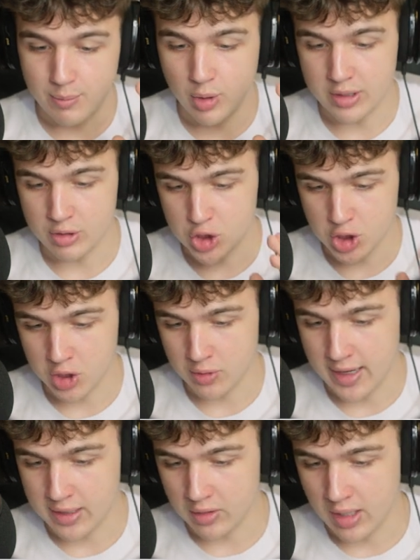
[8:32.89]
put your
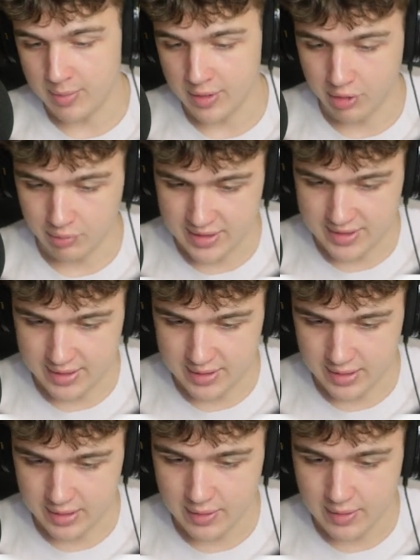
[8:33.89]
shutter angle up at
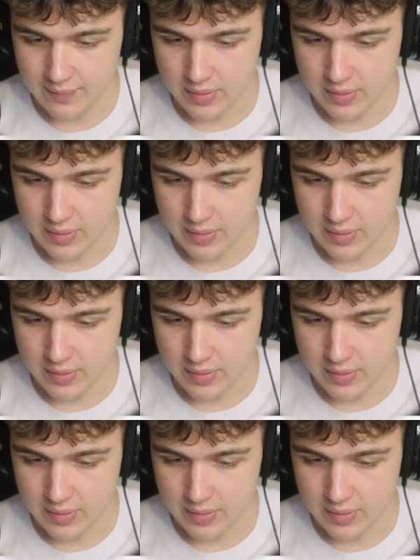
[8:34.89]
360.